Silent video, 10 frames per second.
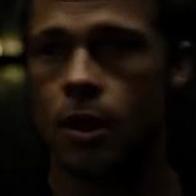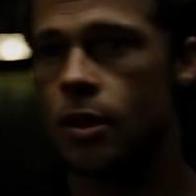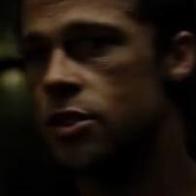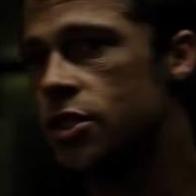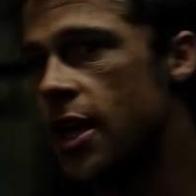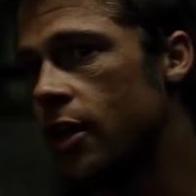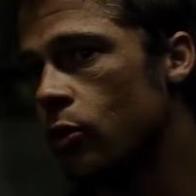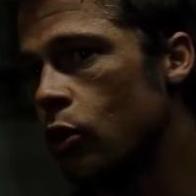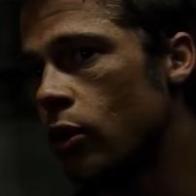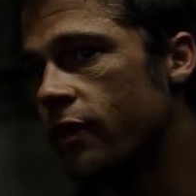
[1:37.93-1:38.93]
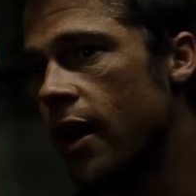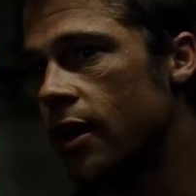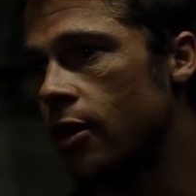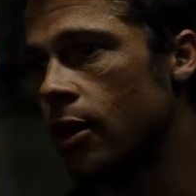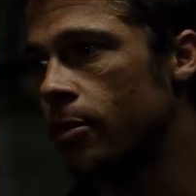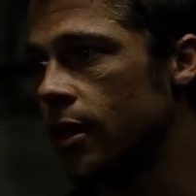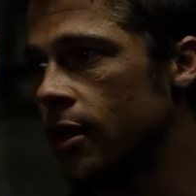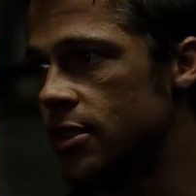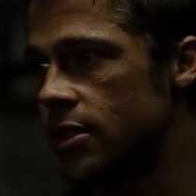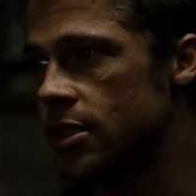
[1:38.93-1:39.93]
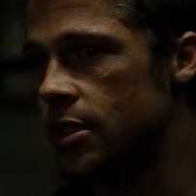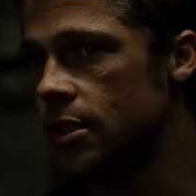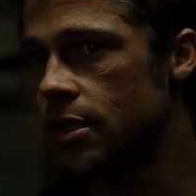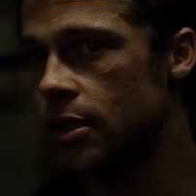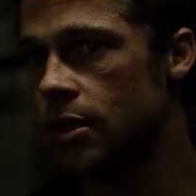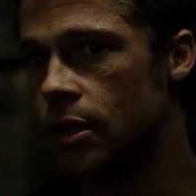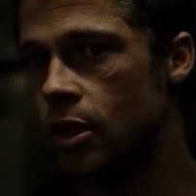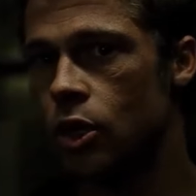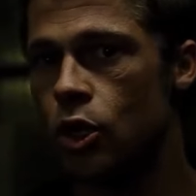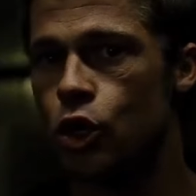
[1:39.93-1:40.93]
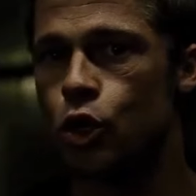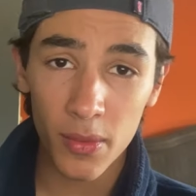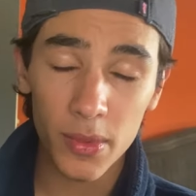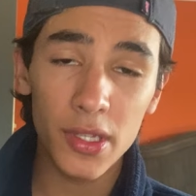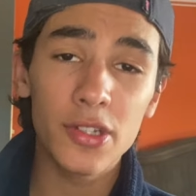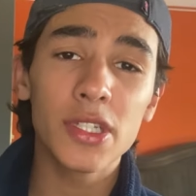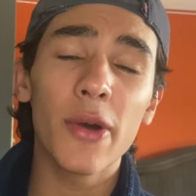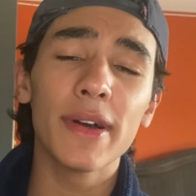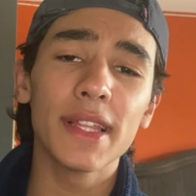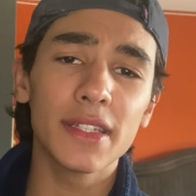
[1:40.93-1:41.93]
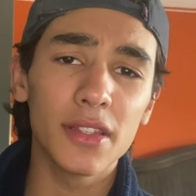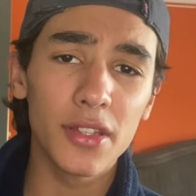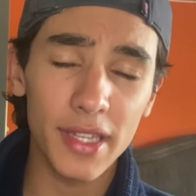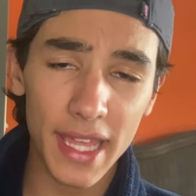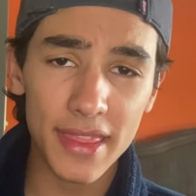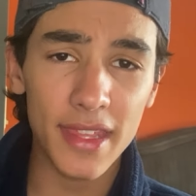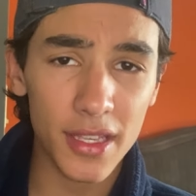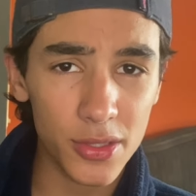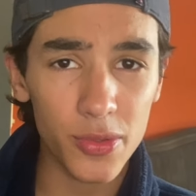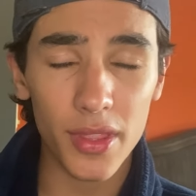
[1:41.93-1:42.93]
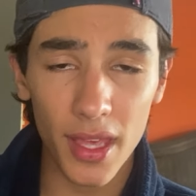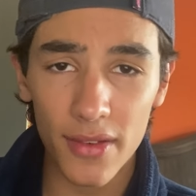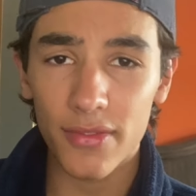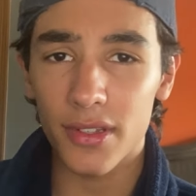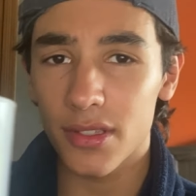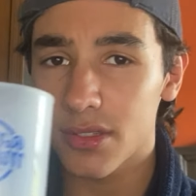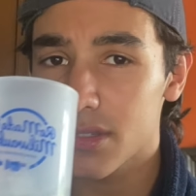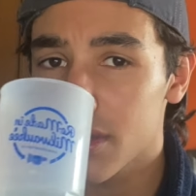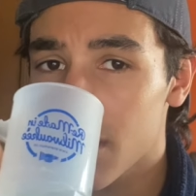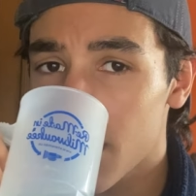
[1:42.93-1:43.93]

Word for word: begs the question, how does one become so confident? Well, here's how I like to look at things with confidence.